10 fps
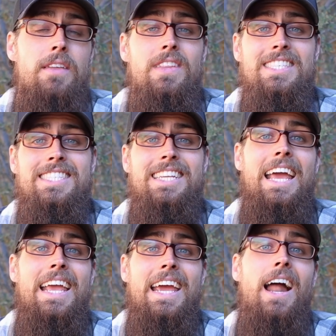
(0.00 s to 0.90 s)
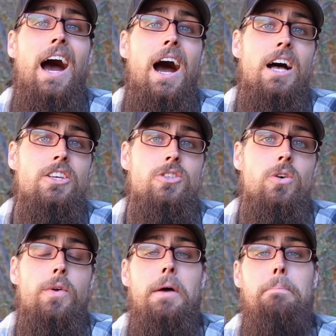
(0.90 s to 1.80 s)
than staying in a
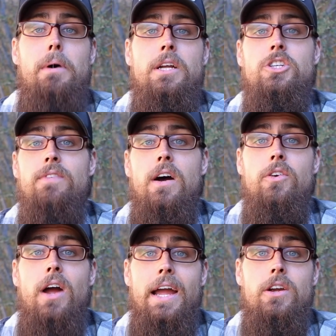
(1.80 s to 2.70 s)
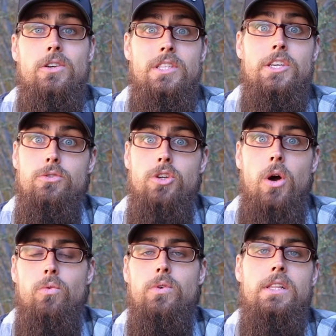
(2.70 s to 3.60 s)
hostel with a bunch of other hikers that you
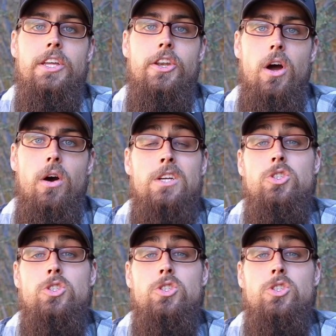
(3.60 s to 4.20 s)
don't really know.